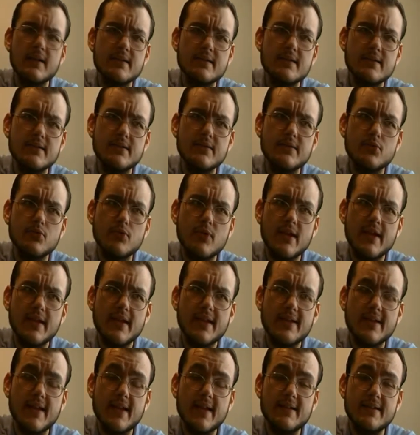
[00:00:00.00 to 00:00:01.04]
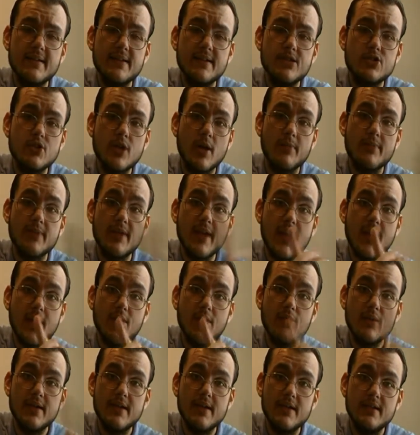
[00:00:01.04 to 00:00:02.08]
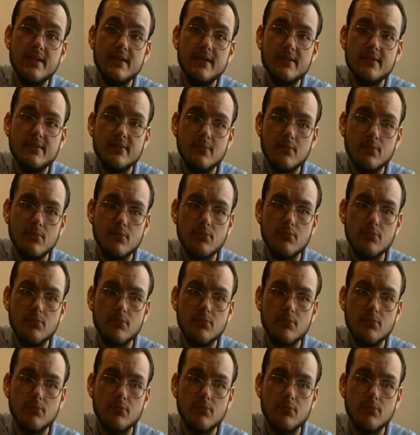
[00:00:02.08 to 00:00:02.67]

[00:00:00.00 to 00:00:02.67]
still running an antique shop now in